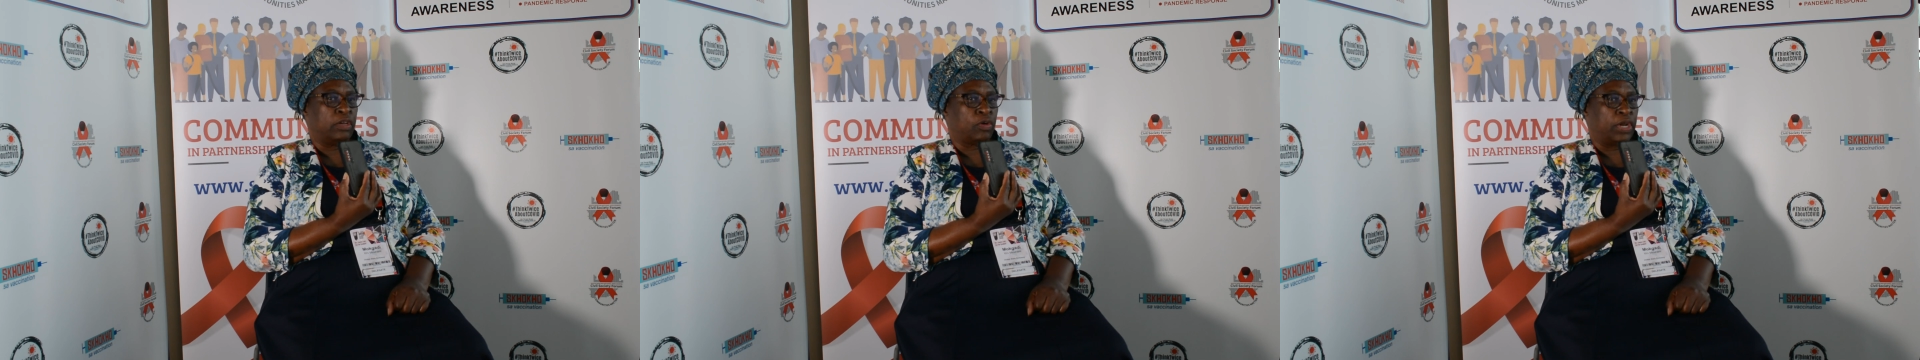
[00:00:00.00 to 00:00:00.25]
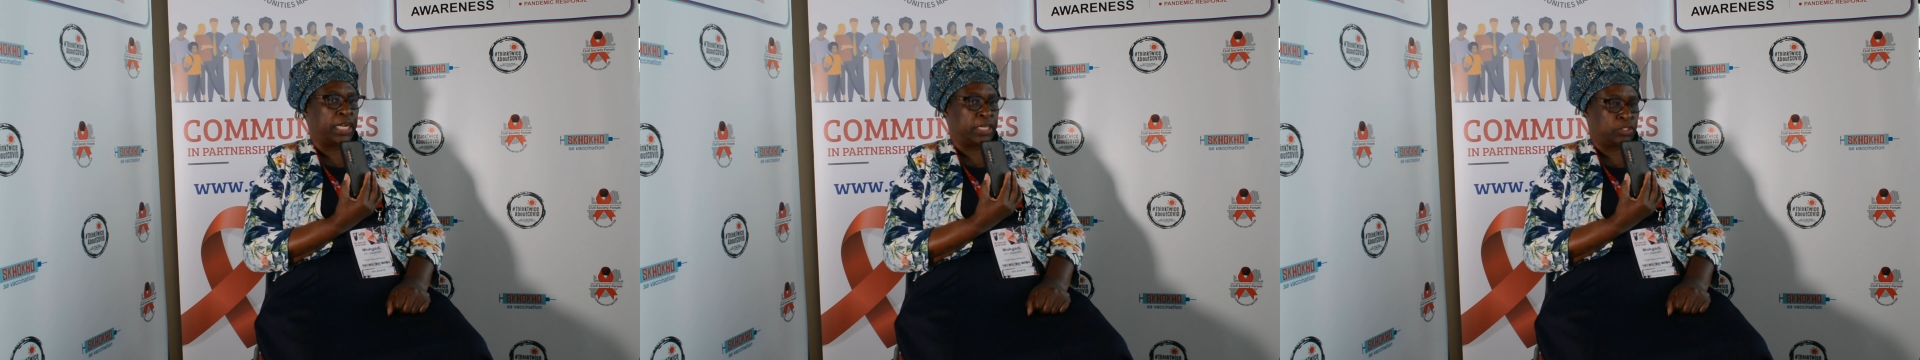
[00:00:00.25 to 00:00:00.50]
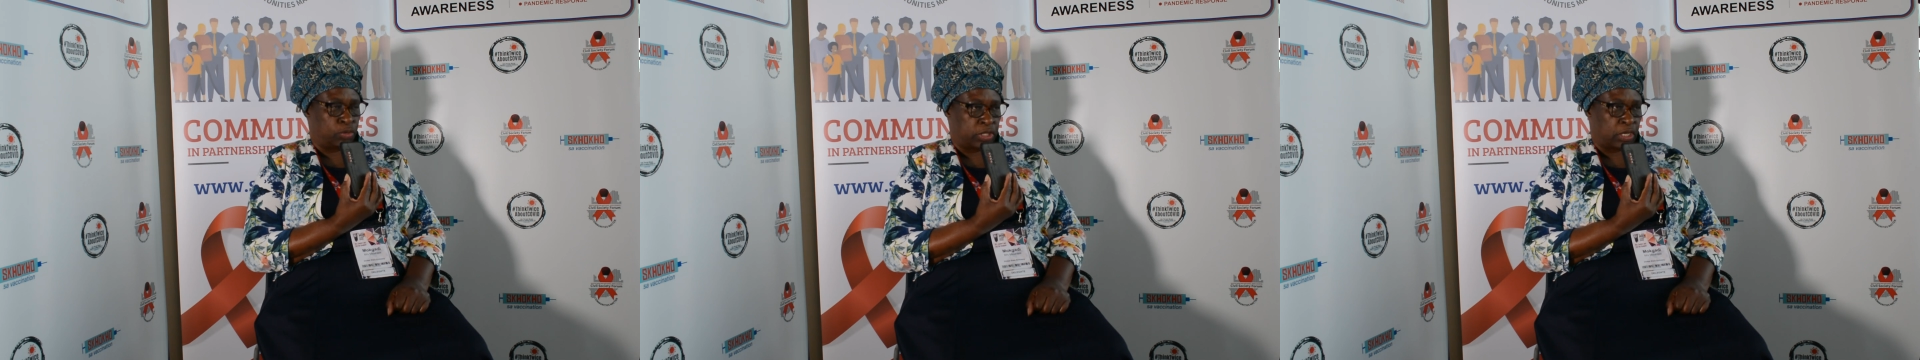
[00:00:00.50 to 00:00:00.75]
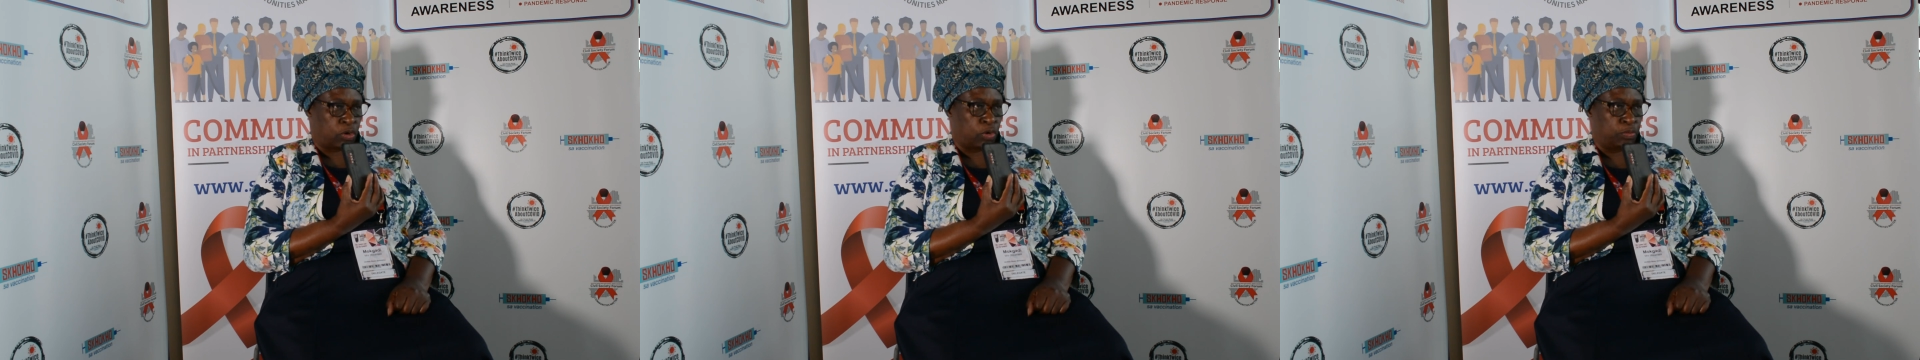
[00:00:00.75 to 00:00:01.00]
connect with
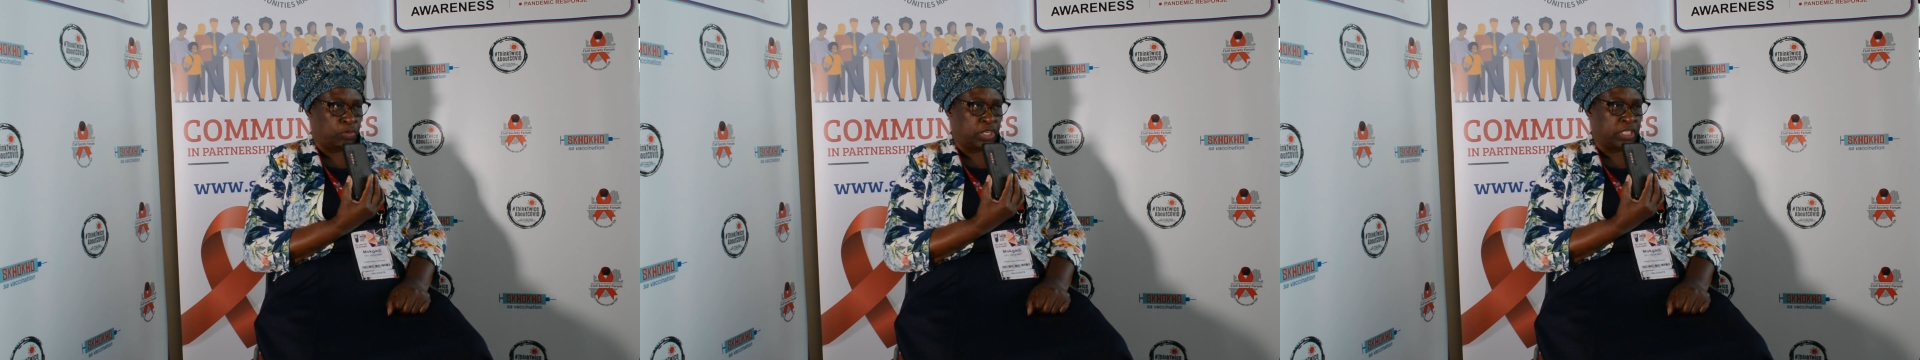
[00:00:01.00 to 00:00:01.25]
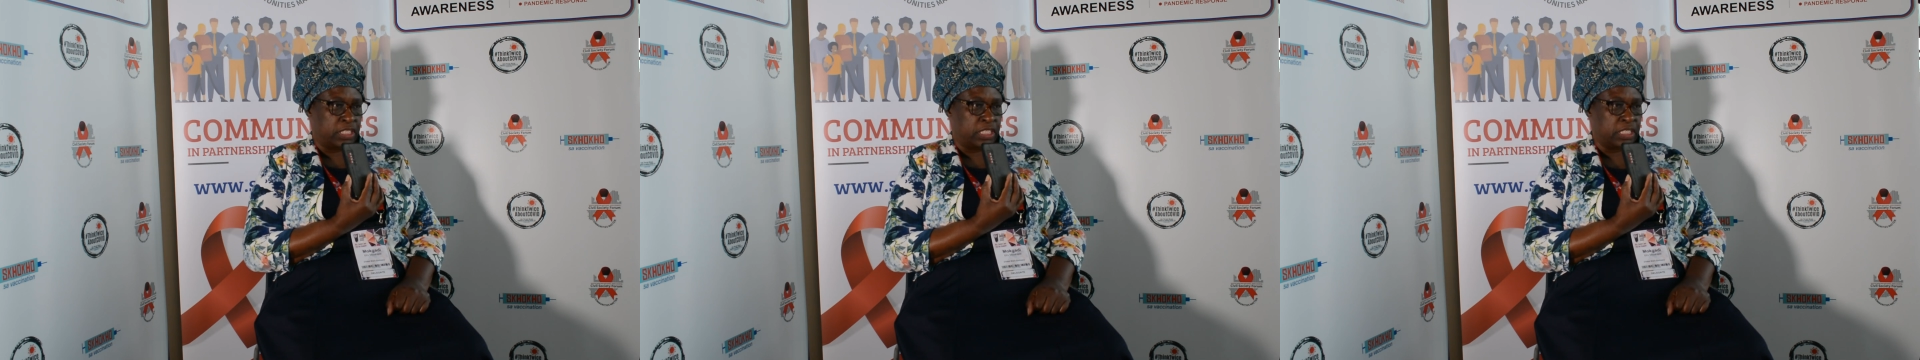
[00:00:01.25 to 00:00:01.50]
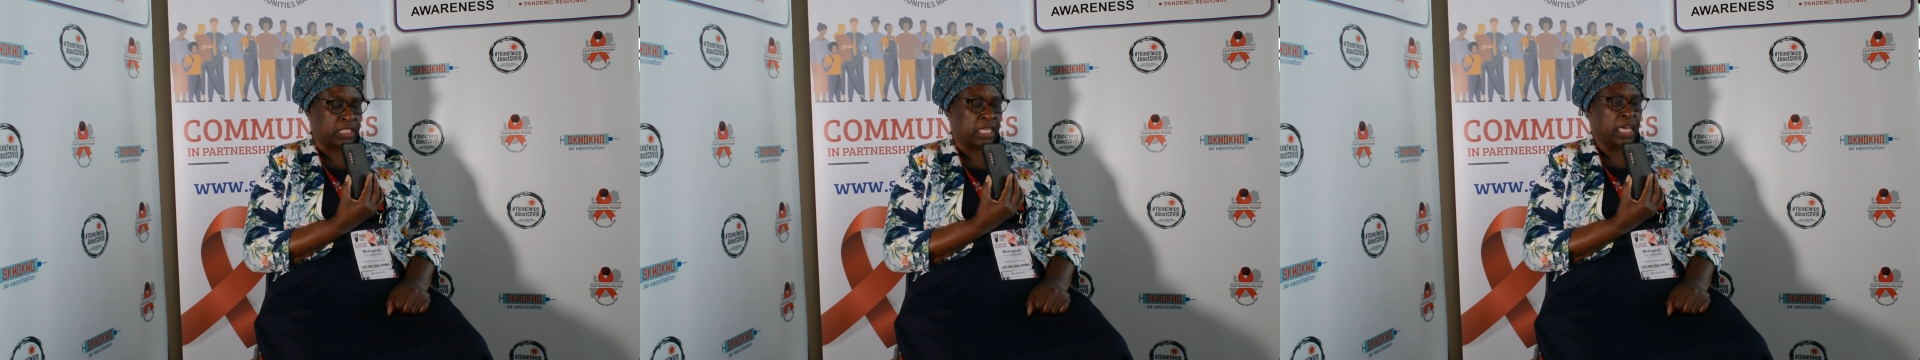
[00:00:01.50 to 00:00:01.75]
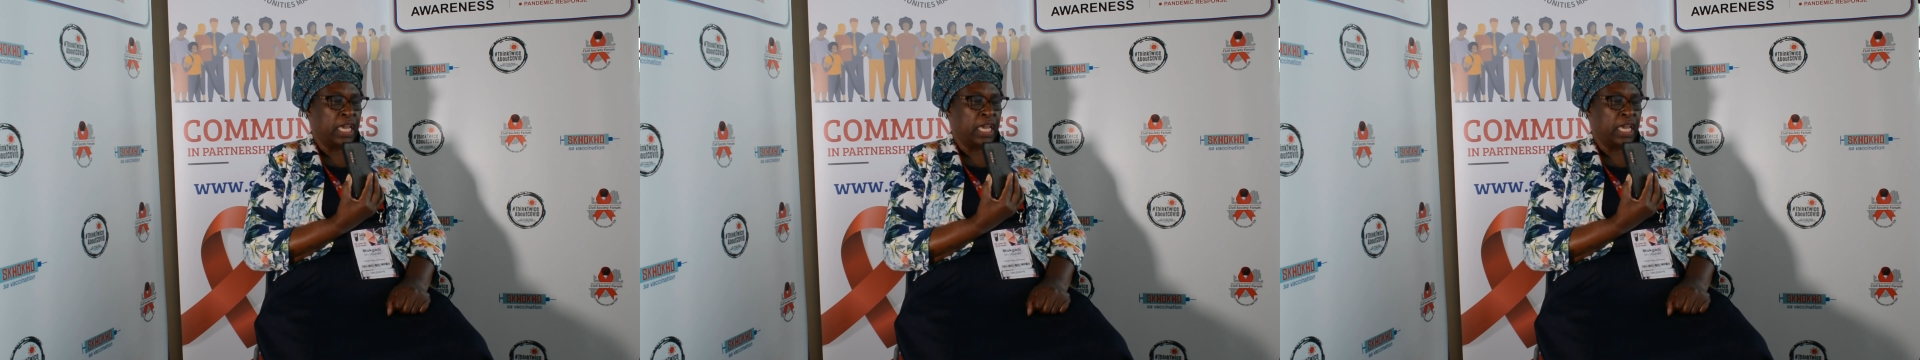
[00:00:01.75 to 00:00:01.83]
the communities